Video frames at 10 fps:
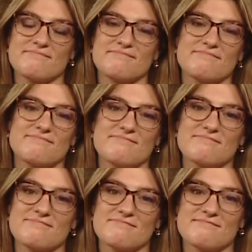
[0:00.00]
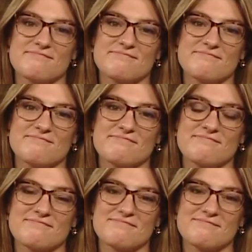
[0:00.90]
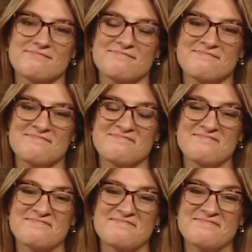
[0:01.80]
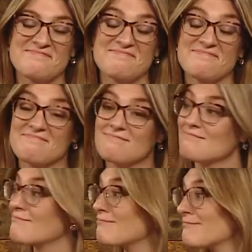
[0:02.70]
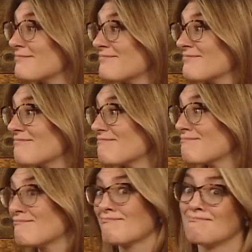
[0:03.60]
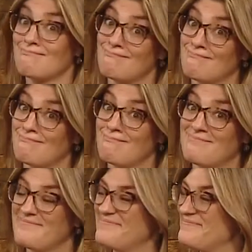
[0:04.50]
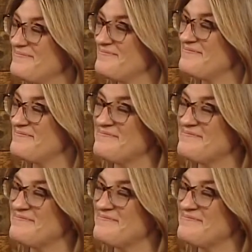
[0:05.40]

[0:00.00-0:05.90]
(not speaking)